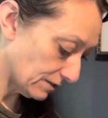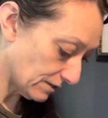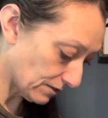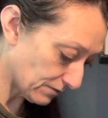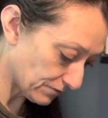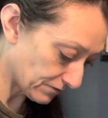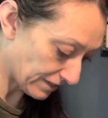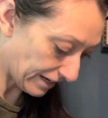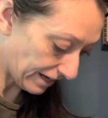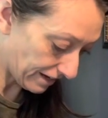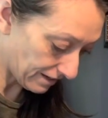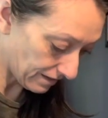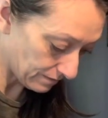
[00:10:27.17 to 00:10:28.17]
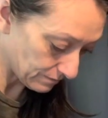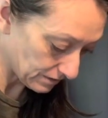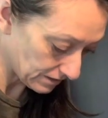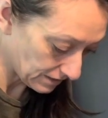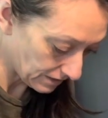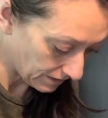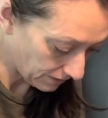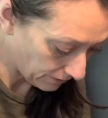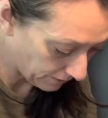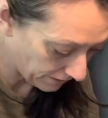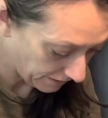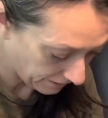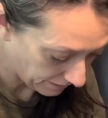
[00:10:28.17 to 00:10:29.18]
So don't forget, I'm just gonna go
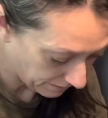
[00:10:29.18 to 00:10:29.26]
ahead